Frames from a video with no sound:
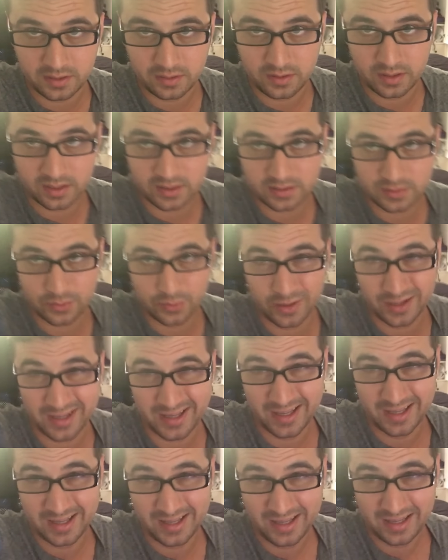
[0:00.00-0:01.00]
you guys quick
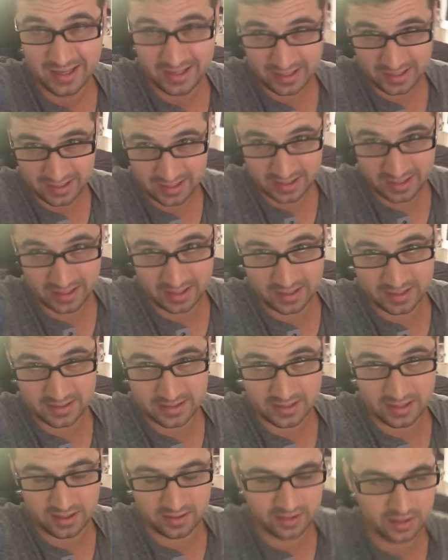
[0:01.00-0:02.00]
and
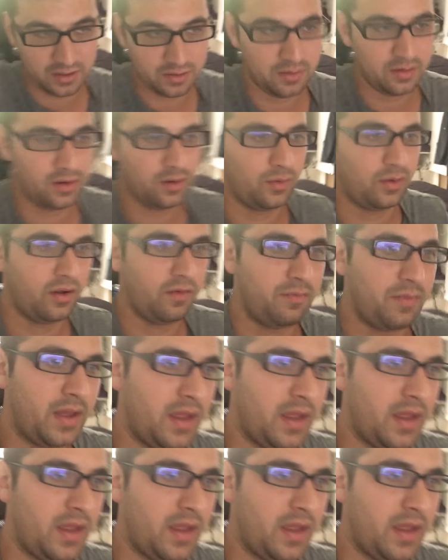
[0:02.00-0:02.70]
uh, let you know where I've